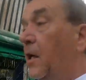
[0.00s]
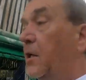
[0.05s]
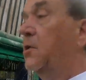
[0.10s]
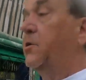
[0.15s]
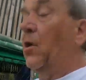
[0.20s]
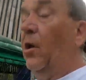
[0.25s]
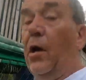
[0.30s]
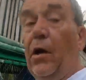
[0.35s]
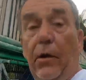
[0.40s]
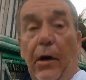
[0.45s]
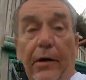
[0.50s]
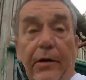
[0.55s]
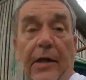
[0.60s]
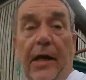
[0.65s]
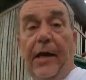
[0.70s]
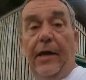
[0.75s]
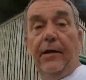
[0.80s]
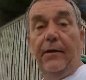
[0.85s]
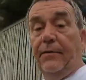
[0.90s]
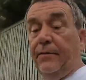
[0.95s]
it's like, oh,
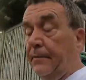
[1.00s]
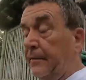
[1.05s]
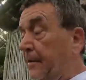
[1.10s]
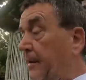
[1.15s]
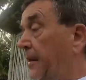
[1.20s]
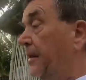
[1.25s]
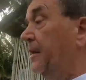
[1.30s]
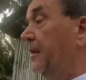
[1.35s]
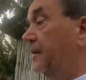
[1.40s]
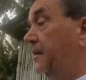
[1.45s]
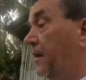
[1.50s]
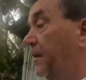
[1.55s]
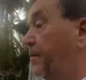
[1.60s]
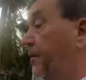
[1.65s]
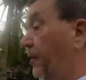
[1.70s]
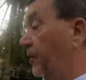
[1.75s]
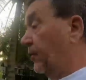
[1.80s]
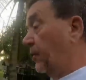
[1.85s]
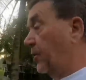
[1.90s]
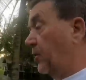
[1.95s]
okay. So
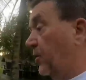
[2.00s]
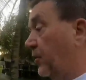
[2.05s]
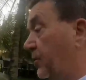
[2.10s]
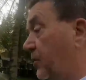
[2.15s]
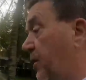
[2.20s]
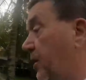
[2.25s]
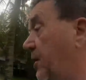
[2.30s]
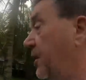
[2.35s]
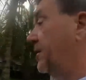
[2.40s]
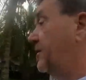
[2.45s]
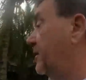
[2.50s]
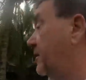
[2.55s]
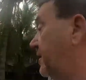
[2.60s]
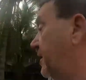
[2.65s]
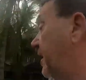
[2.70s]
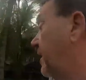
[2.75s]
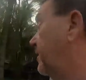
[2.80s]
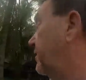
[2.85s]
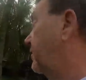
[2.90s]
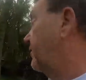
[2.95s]
apparently her titties are
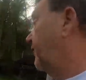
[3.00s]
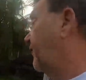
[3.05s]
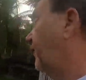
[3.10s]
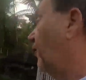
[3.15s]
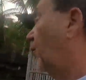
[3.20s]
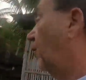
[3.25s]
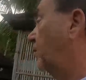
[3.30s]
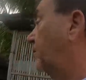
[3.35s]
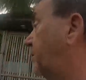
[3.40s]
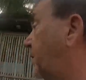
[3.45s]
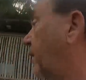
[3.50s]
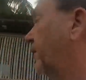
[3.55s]
starting to form.